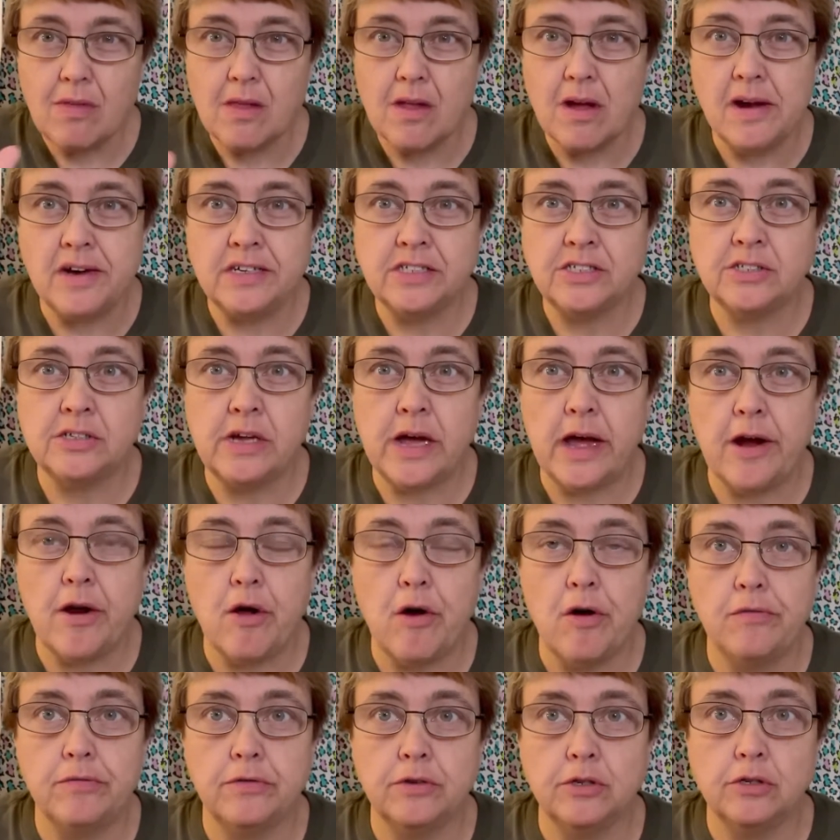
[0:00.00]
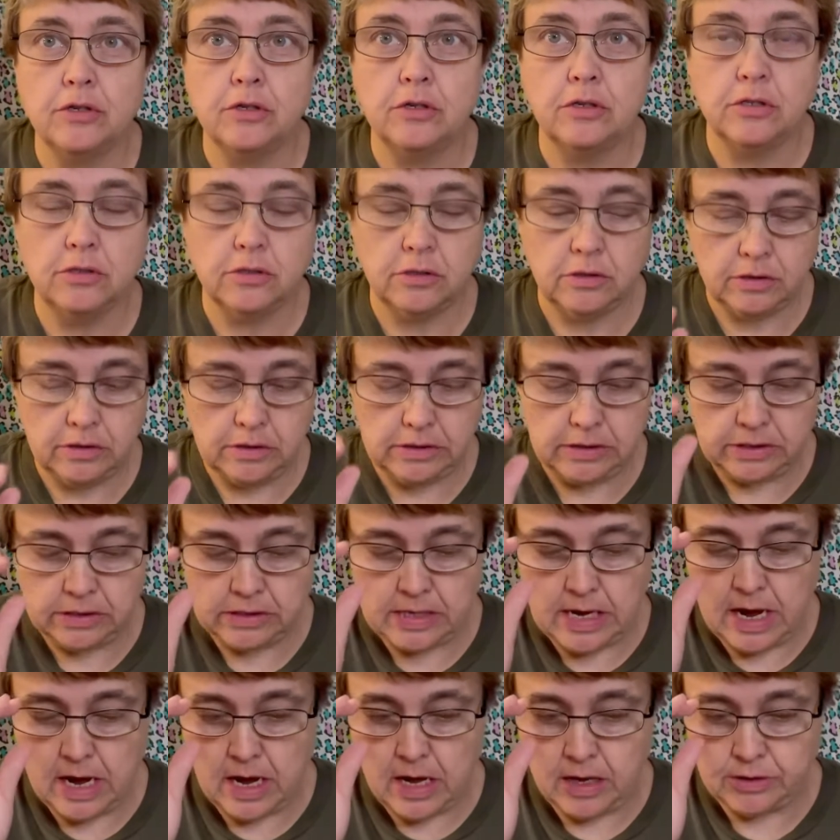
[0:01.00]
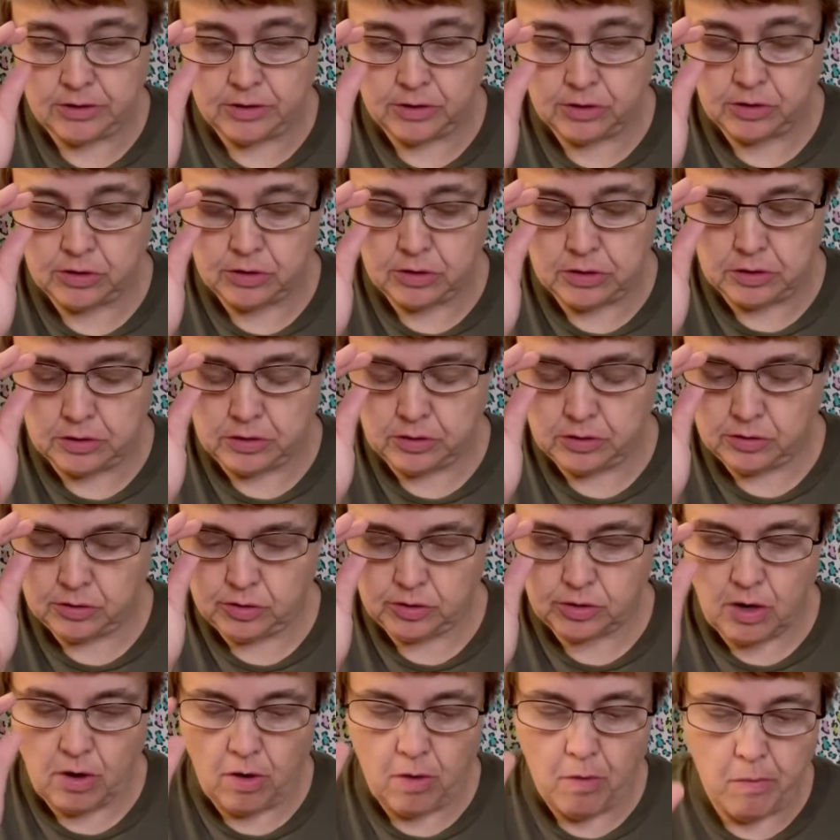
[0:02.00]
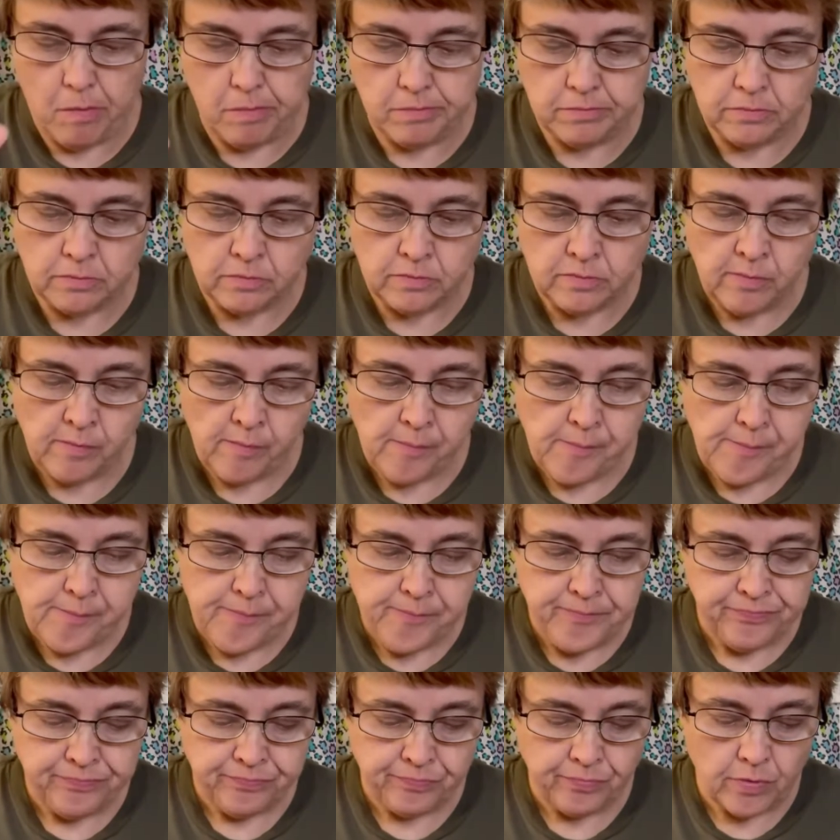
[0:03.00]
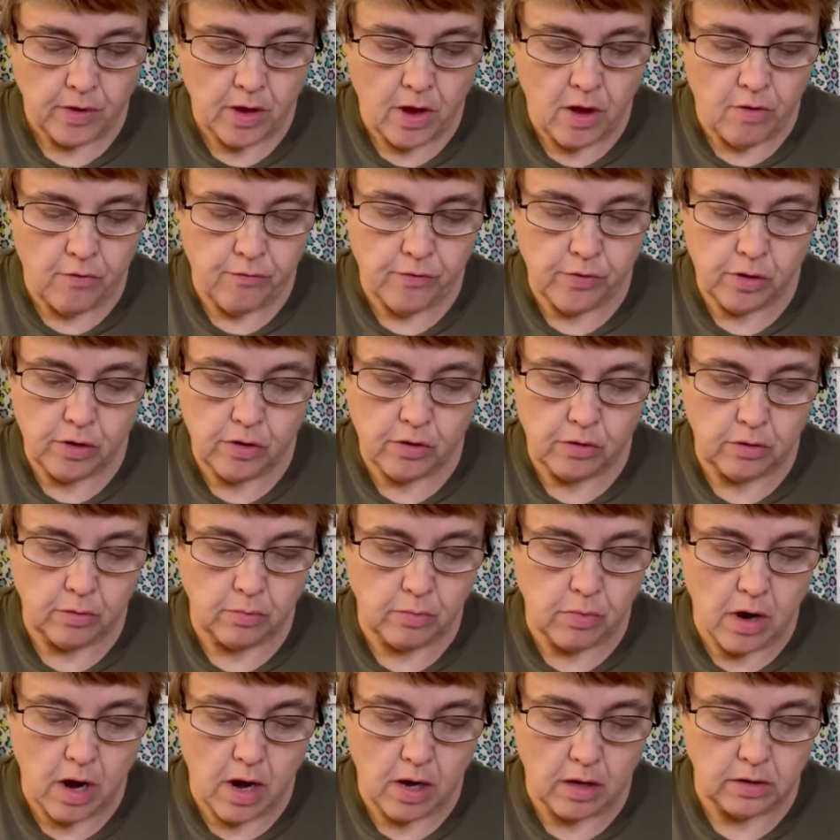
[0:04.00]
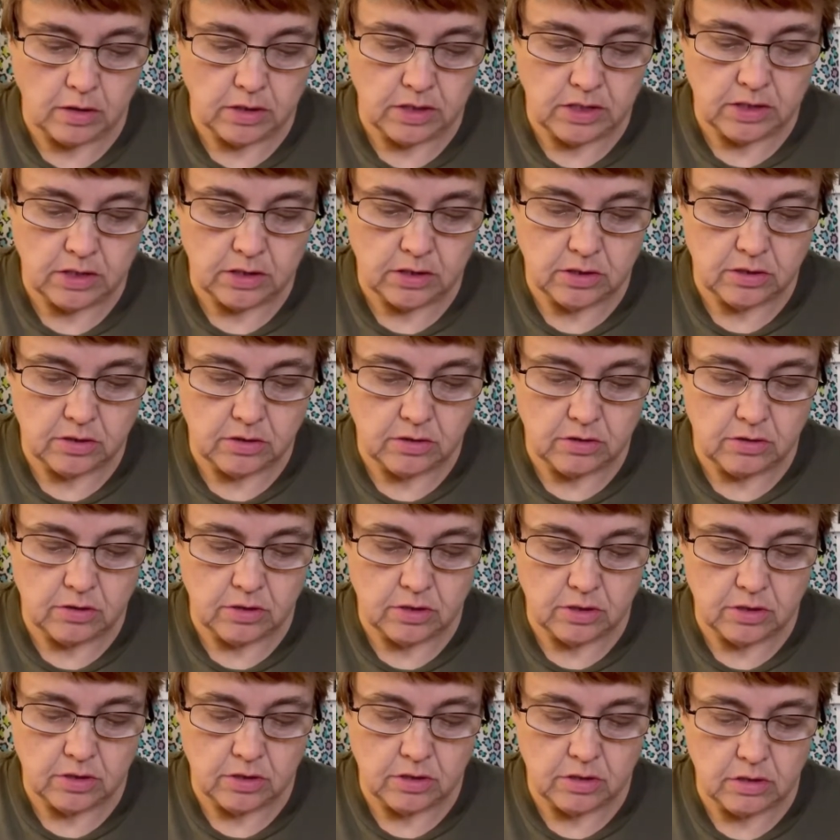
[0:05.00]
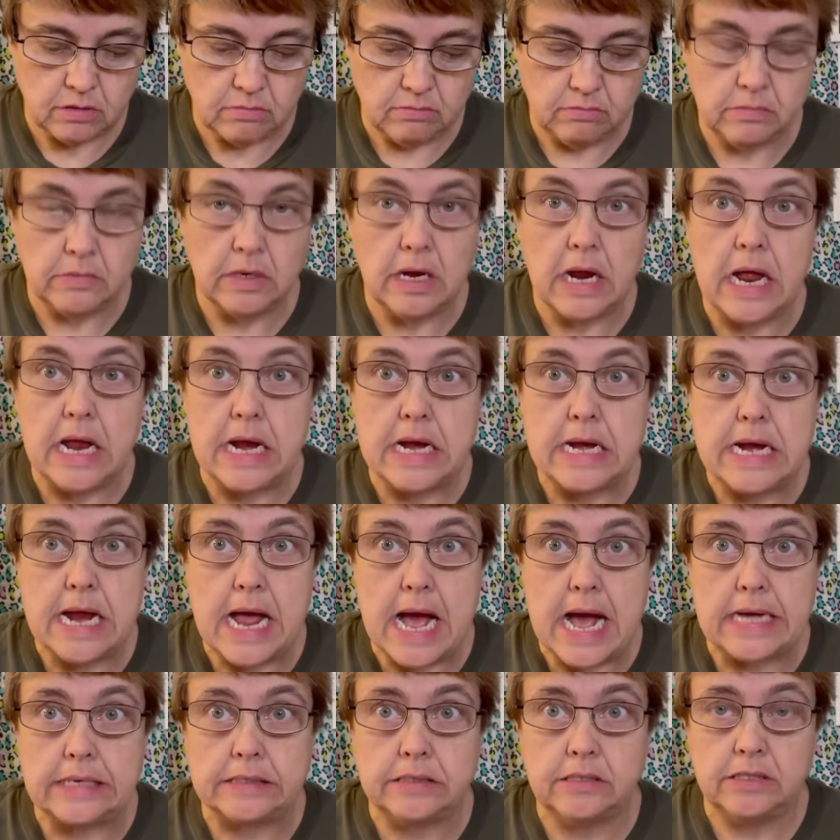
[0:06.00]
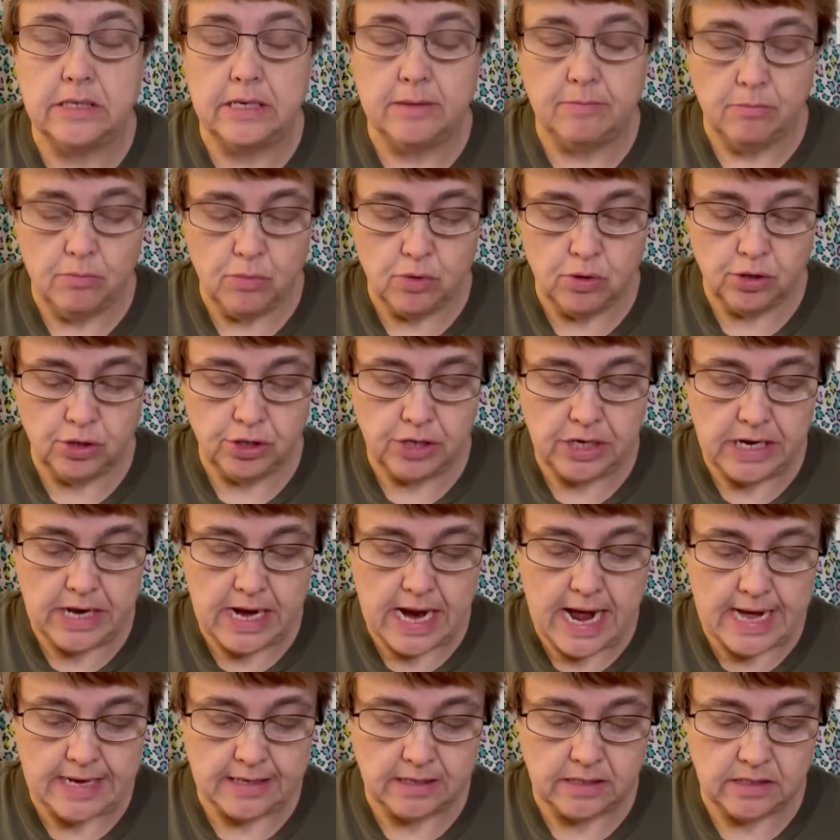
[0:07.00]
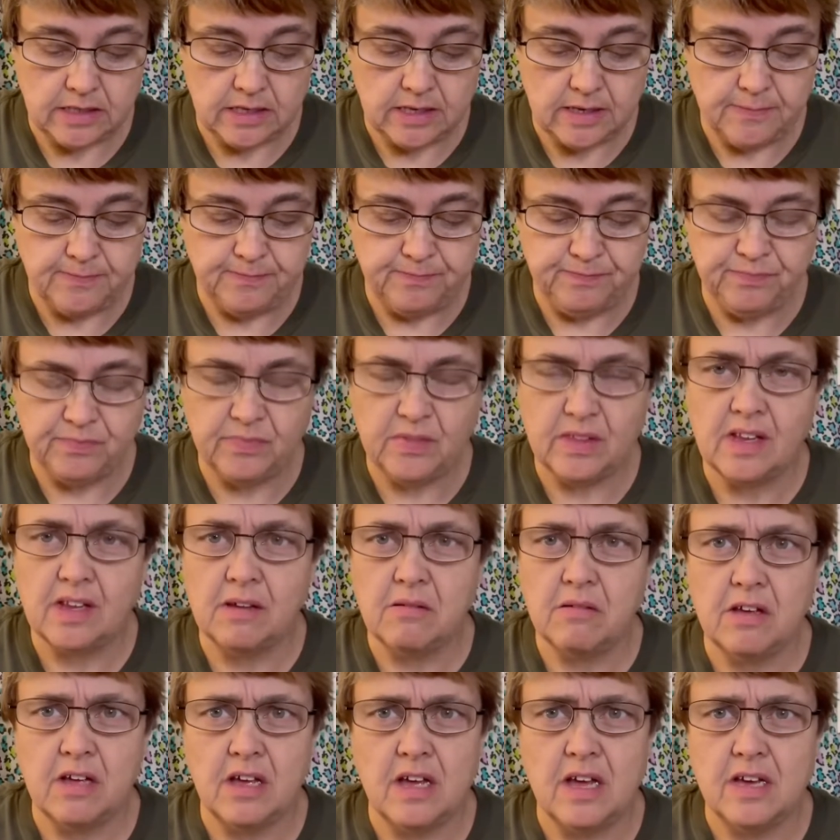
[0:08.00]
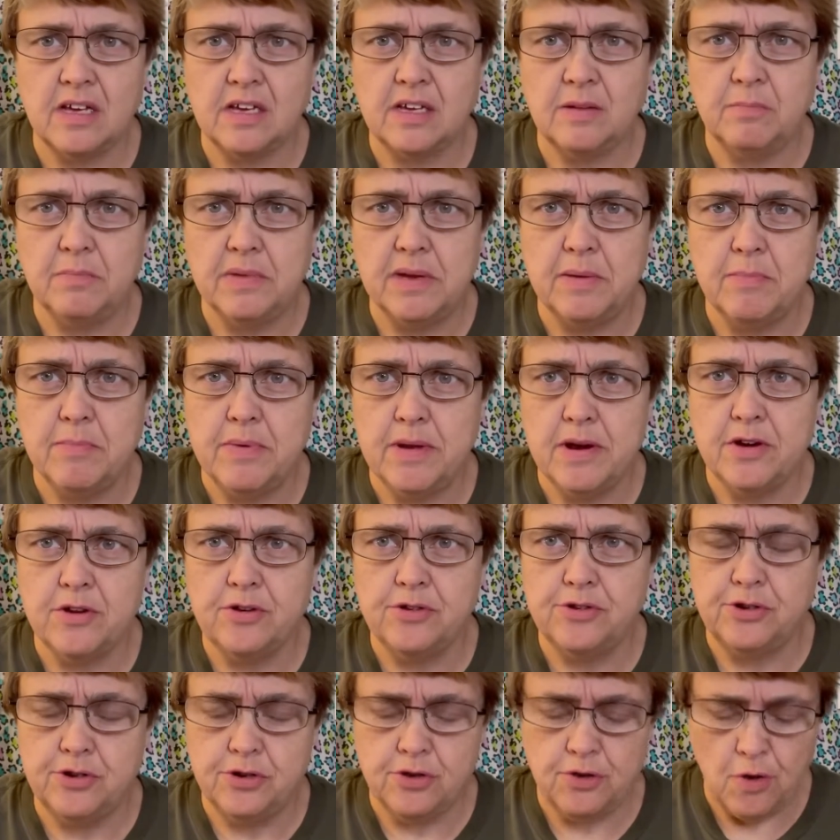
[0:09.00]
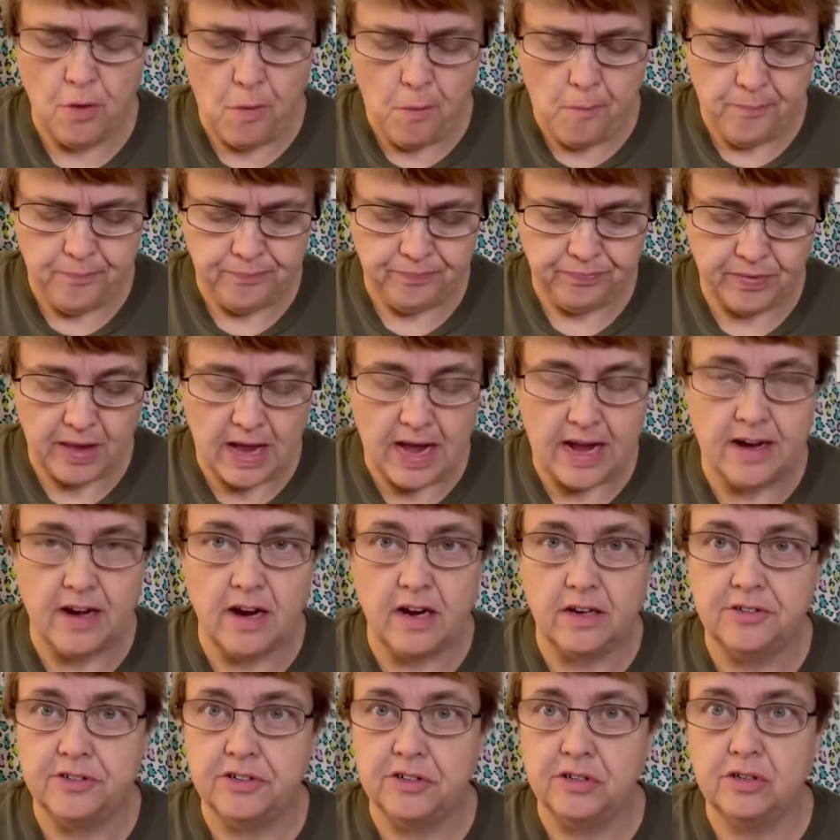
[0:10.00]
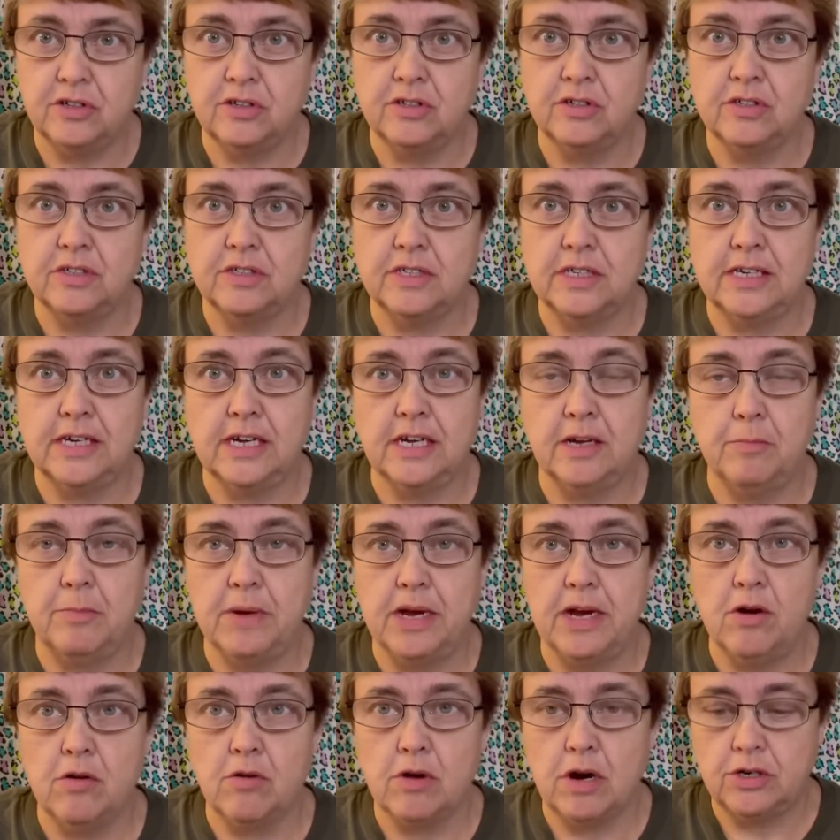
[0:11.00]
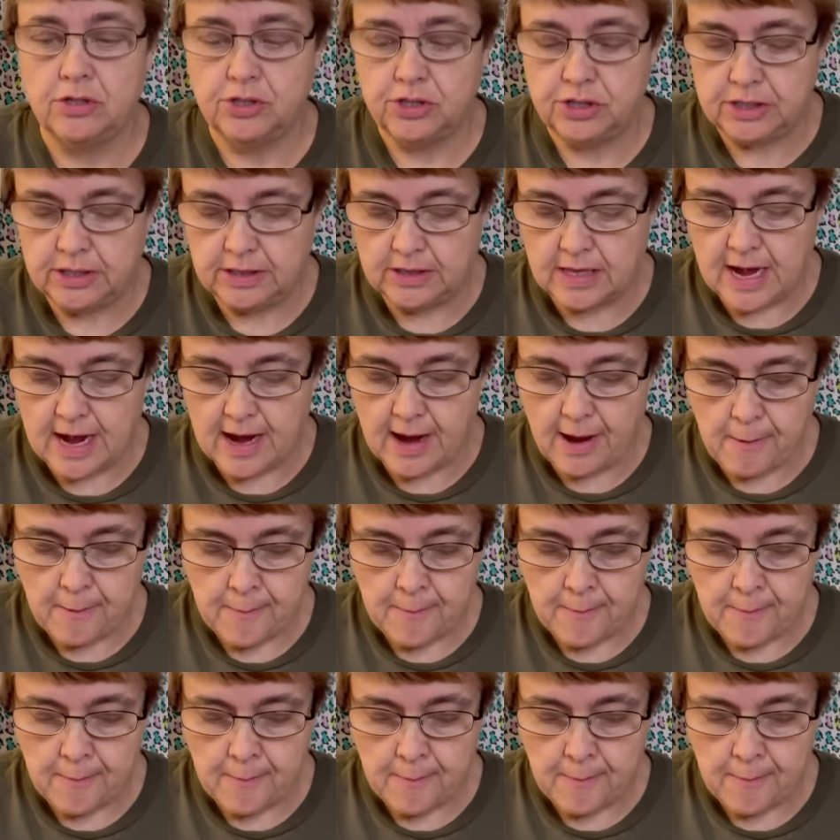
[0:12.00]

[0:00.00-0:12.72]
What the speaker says: It's not overcooked. It's not undercooked. So overcooked broccoli is just nasty, mushy, nasty. It can be bitter too. And undercooked, it can be crunchy, like